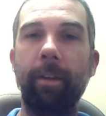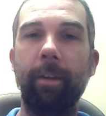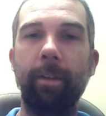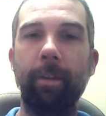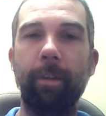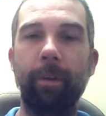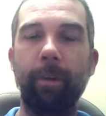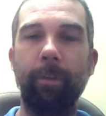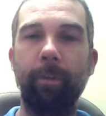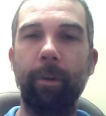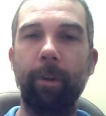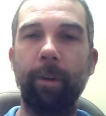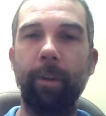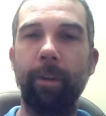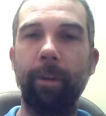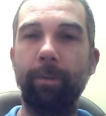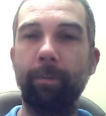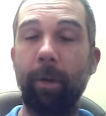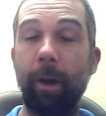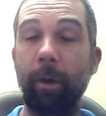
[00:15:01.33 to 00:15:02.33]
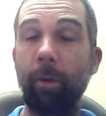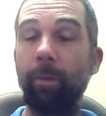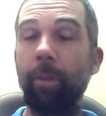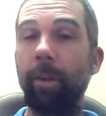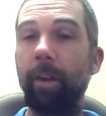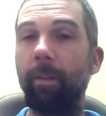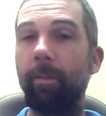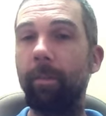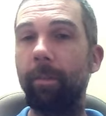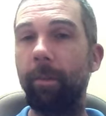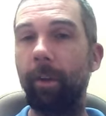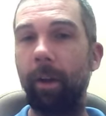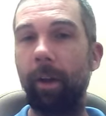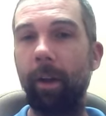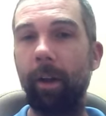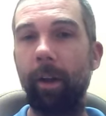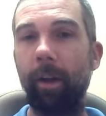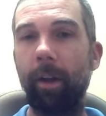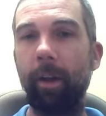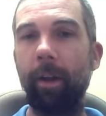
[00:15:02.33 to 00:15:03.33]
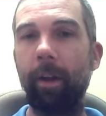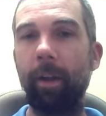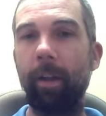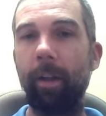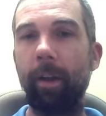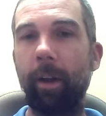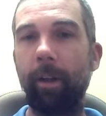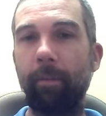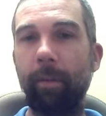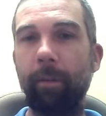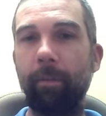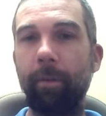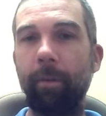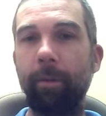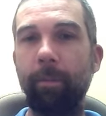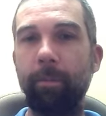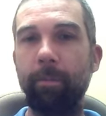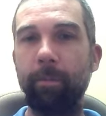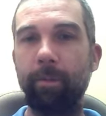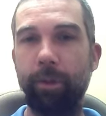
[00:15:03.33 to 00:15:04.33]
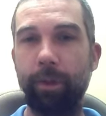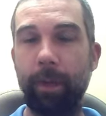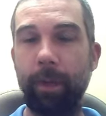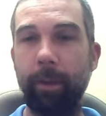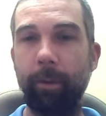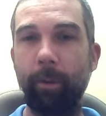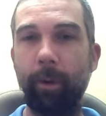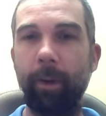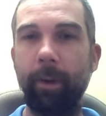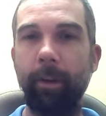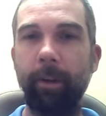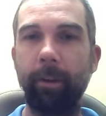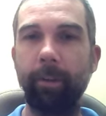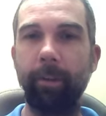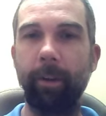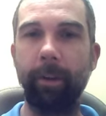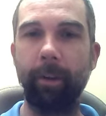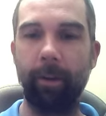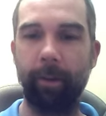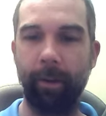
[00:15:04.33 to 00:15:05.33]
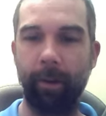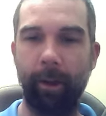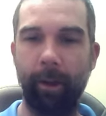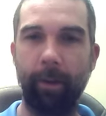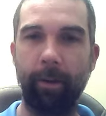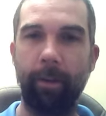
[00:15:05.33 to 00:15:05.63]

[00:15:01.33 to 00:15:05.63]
Oh my goodness, I don't think I've uh, I've ever seen what he looks like. Uh,